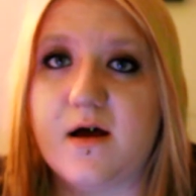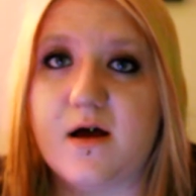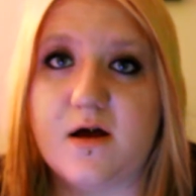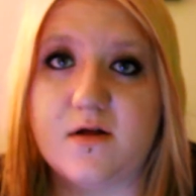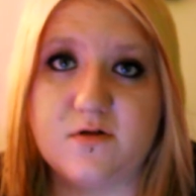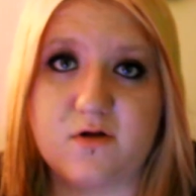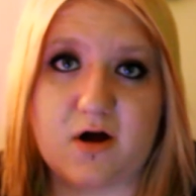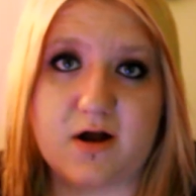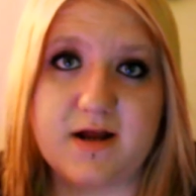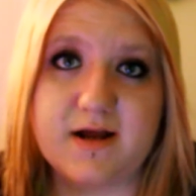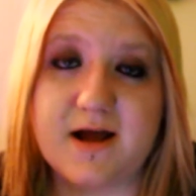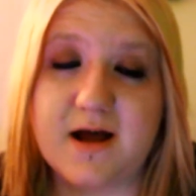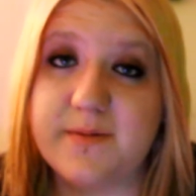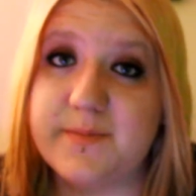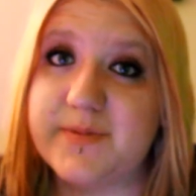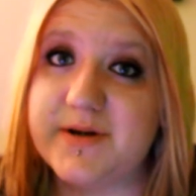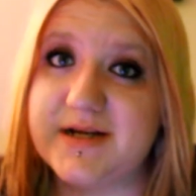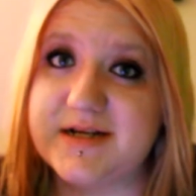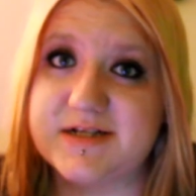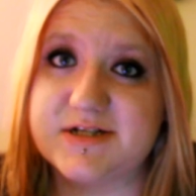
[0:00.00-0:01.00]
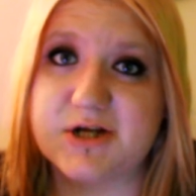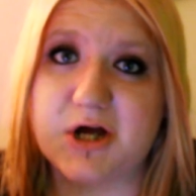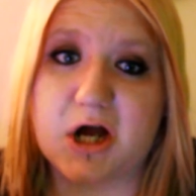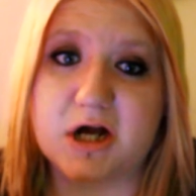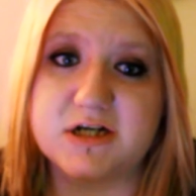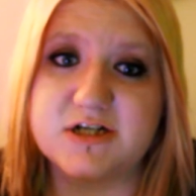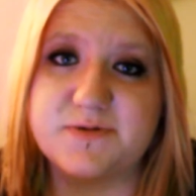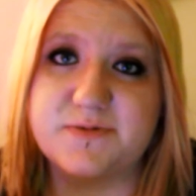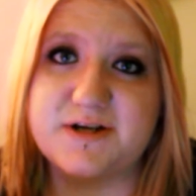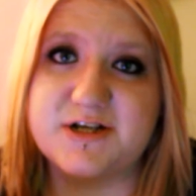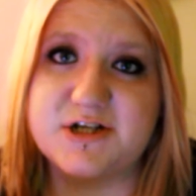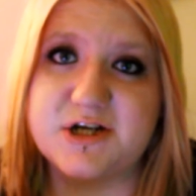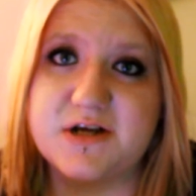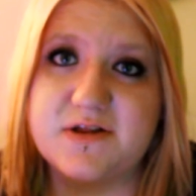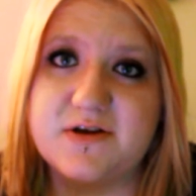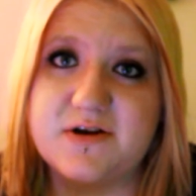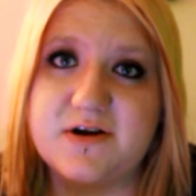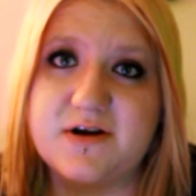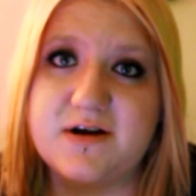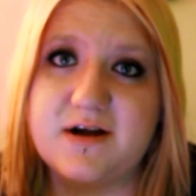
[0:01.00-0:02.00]
a lot of companies talk to each
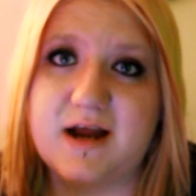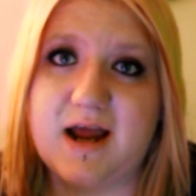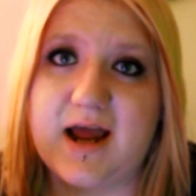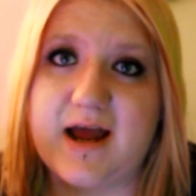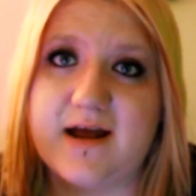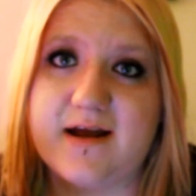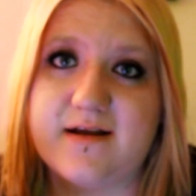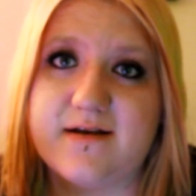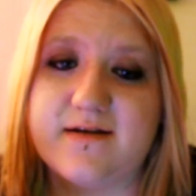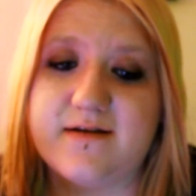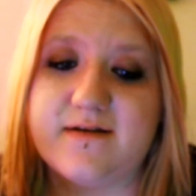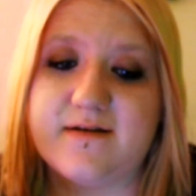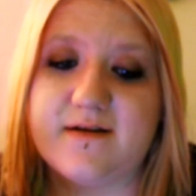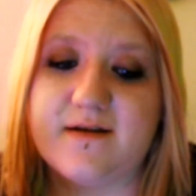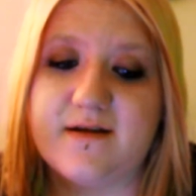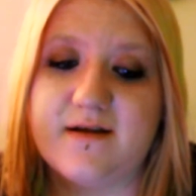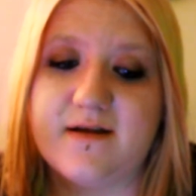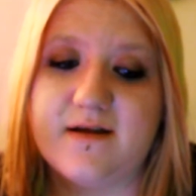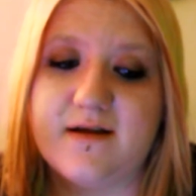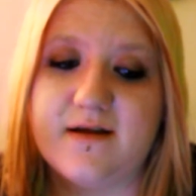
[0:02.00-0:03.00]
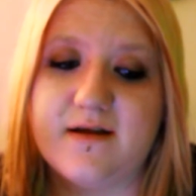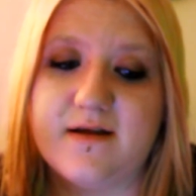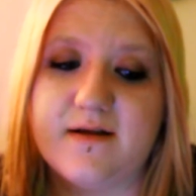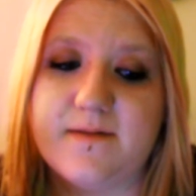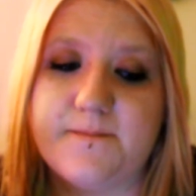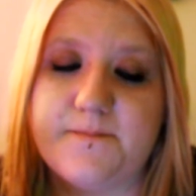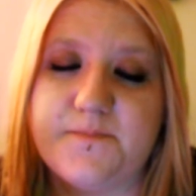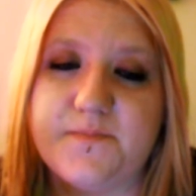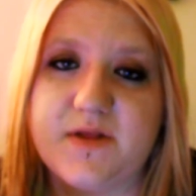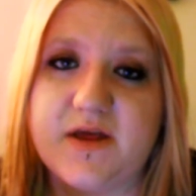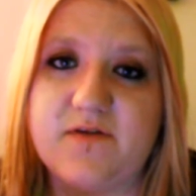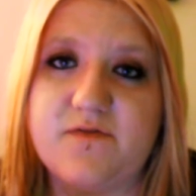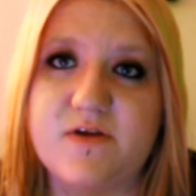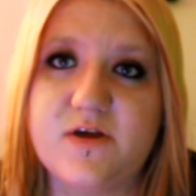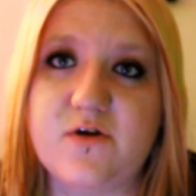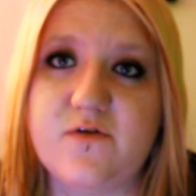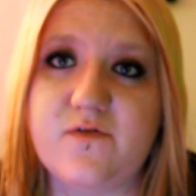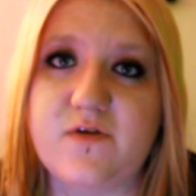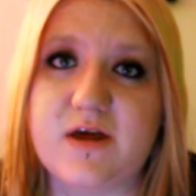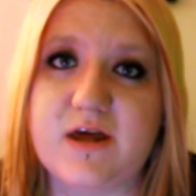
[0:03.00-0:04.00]
other, and if
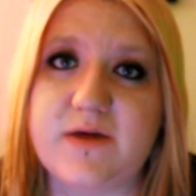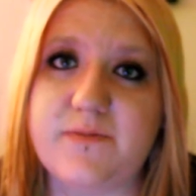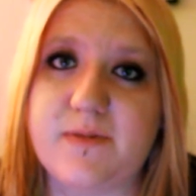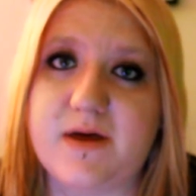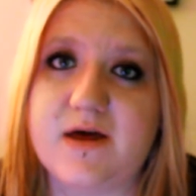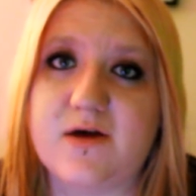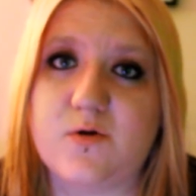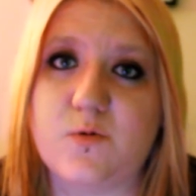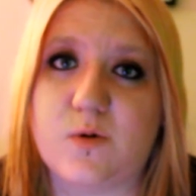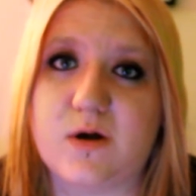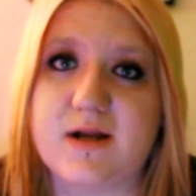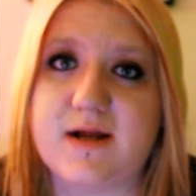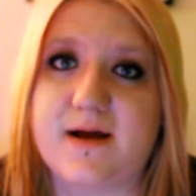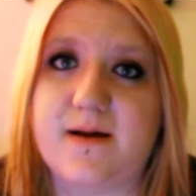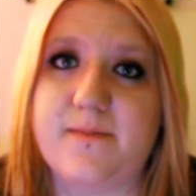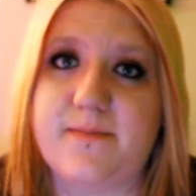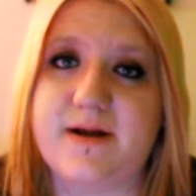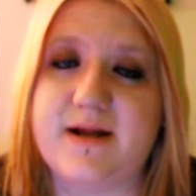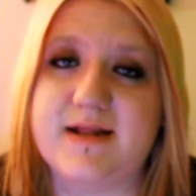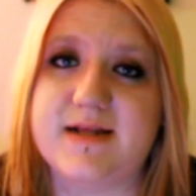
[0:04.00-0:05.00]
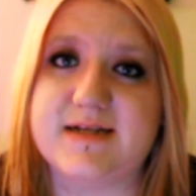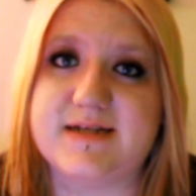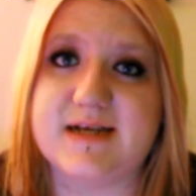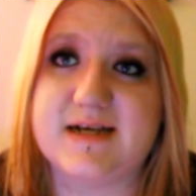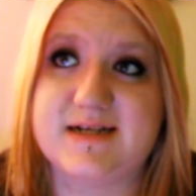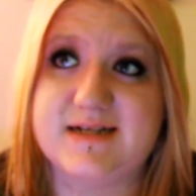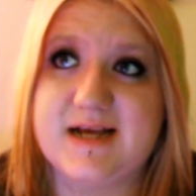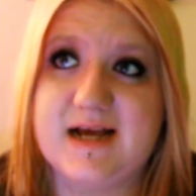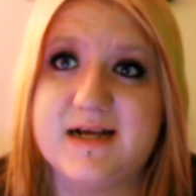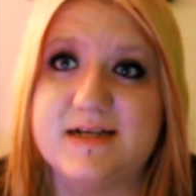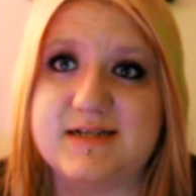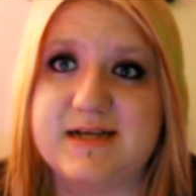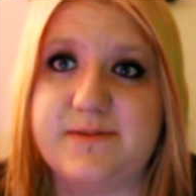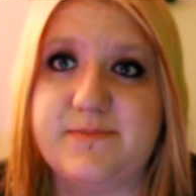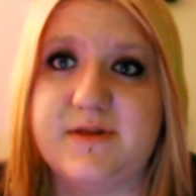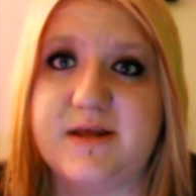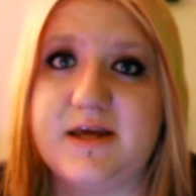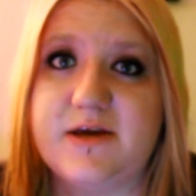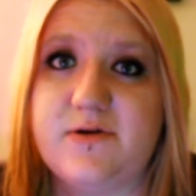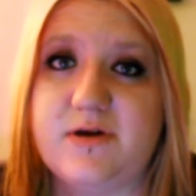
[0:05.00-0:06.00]
you've emailed one company this exact
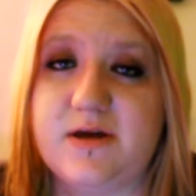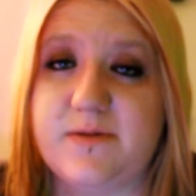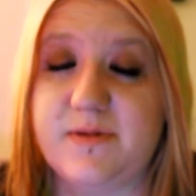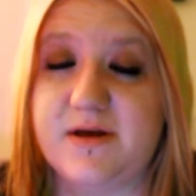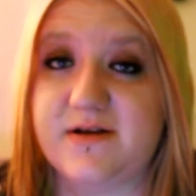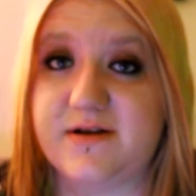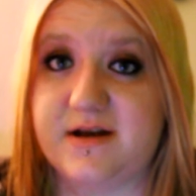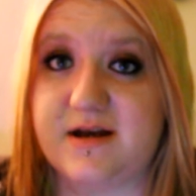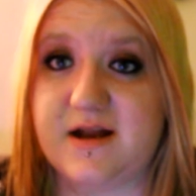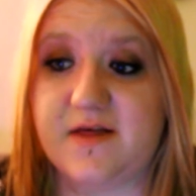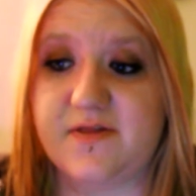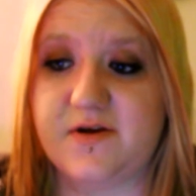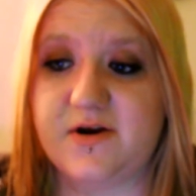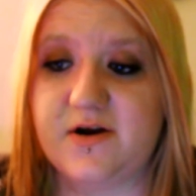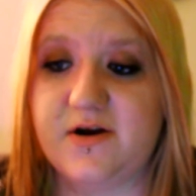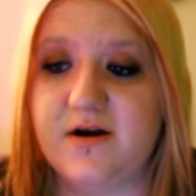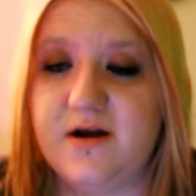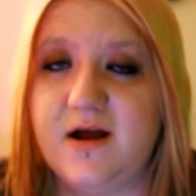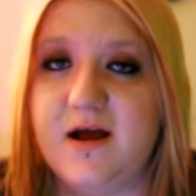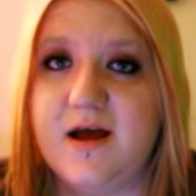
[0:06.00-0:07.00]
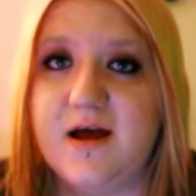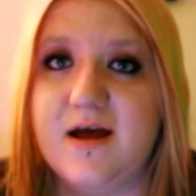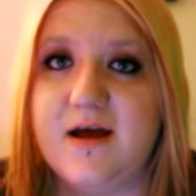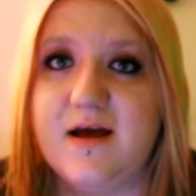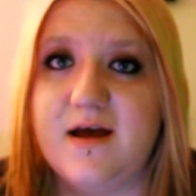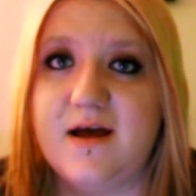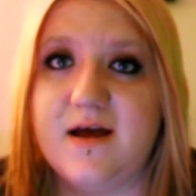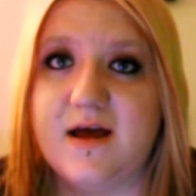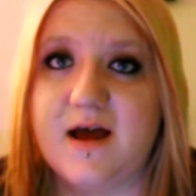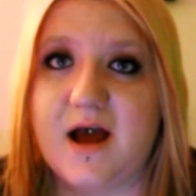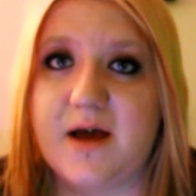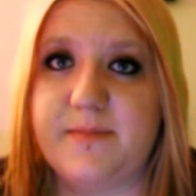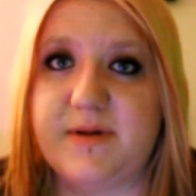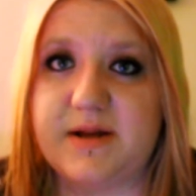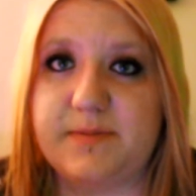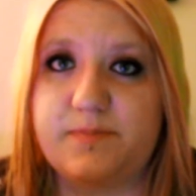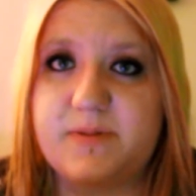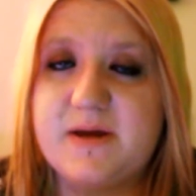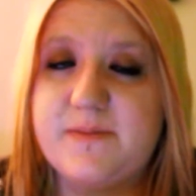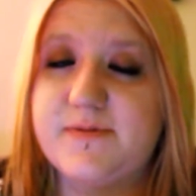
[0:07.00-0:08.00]
same thing you emailed another, I
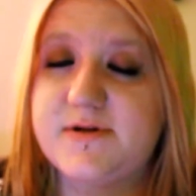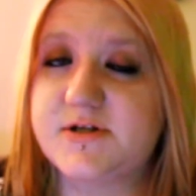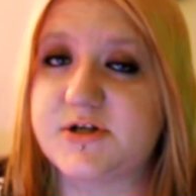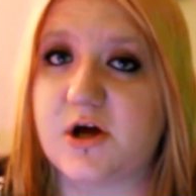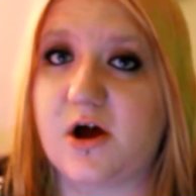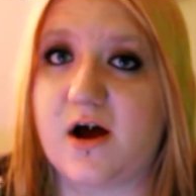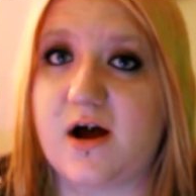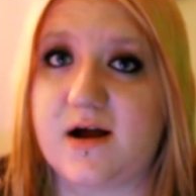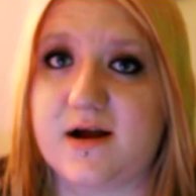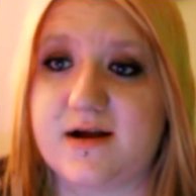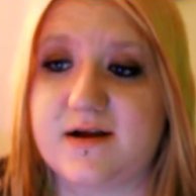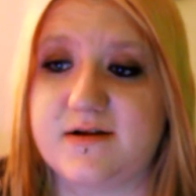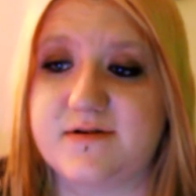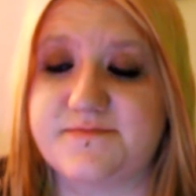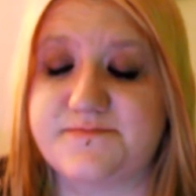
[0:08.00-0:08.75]
mean, people talk,